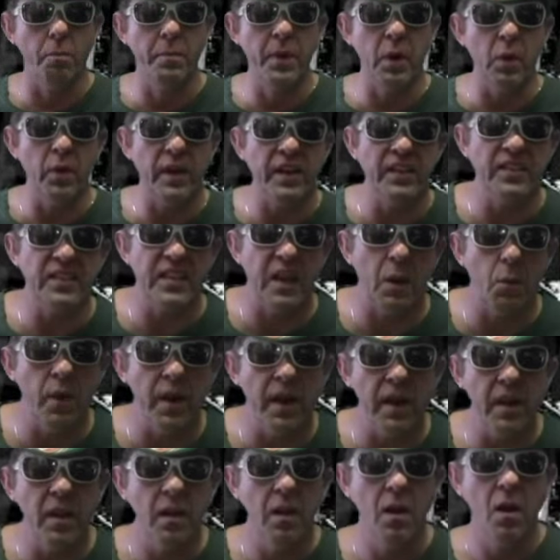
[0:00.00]
tall building
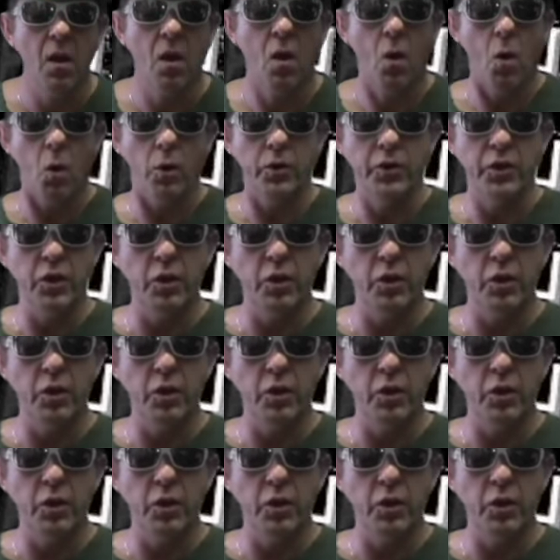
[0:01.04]
somewhere, or